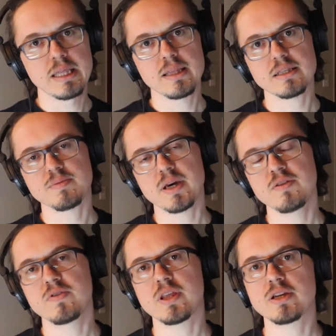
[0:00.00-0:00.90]
that's my
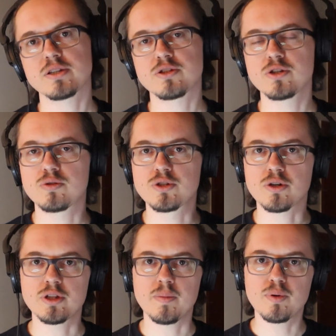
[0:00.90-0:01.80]
invitation to you to
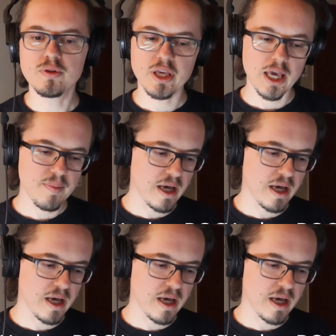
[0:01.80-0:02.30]
join the bootcamp